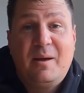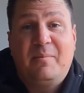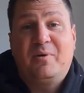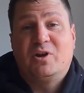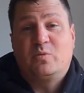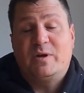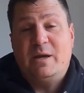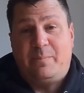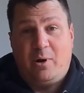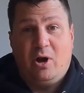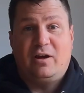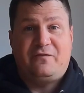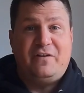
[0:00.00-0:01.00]
Because when you're
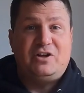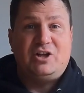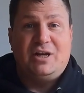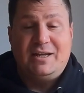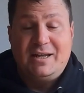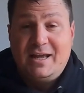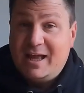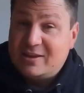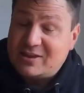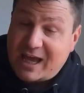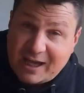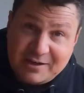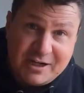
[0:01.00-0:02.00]
pollock fishing,
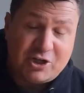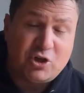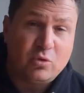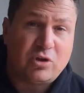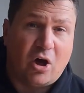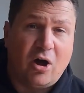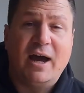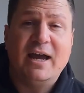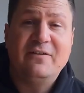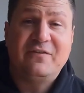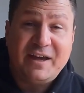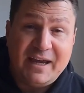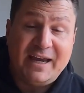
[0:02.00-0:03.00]
that initial
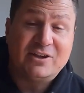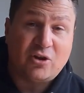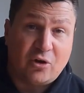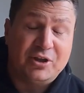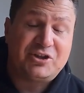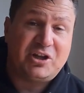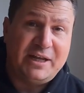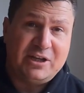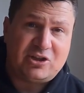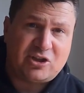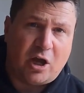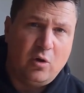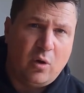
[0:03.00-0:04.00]
dive is honestly
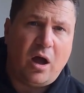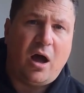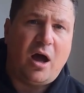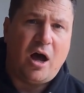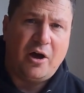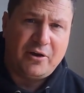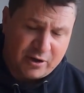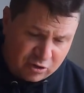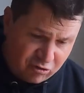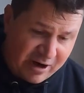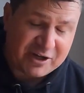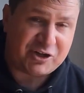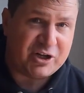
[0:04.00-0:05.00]
so hard and
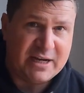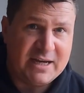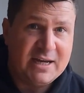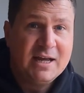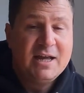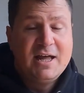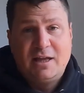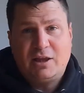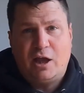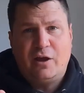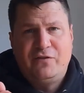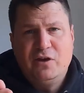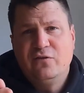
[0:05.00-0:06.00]
crashy
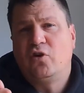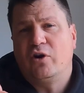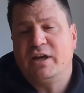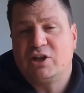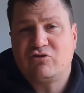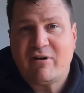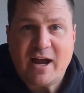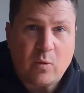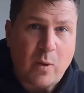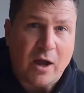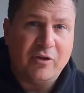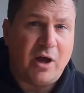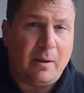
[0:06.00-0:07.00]
that if you've got your drag
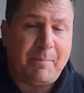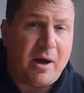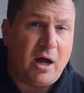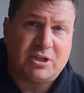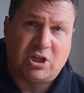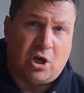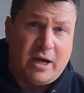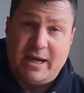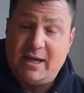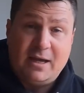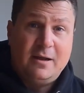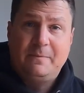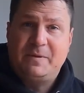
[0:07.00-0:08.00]
wound up bar
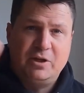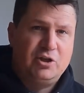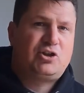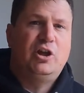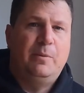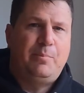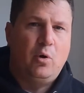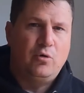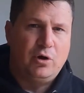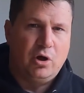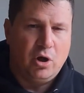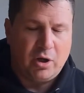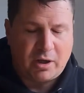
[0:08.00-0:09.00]
tight, you're just going to pull
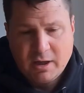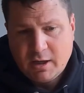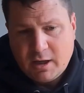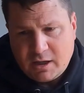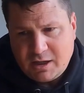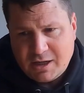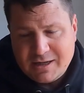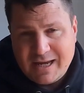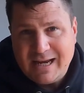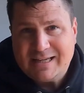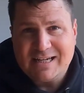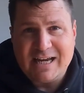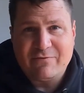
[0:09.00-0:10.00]
the hook. You
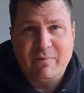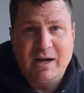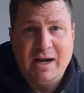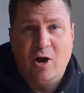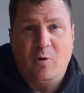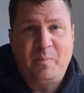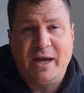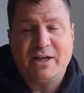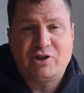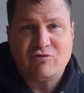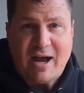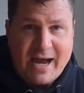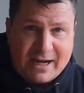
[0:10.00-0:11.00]
need to give them a little bit of
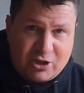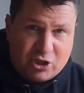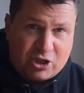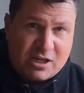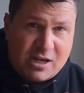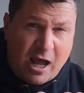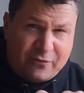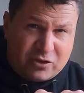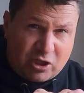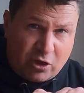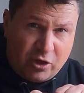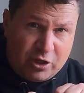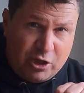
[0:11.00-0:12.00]
drag, just enough
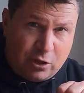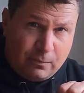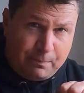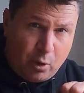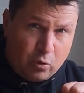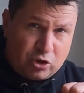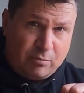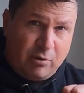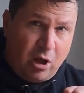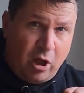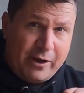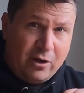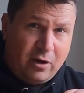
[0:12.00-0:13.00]
so that you can pull some
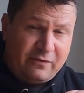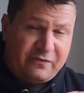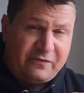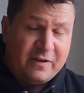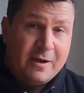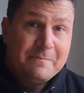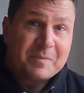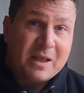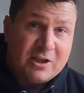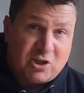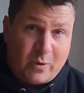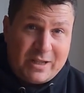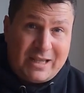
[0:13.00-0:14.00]
line off.
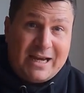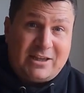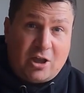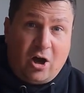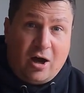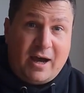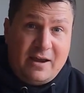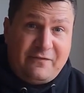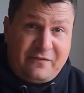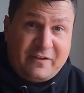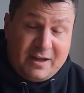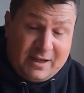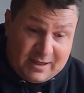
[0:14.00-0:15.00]
So when they dive,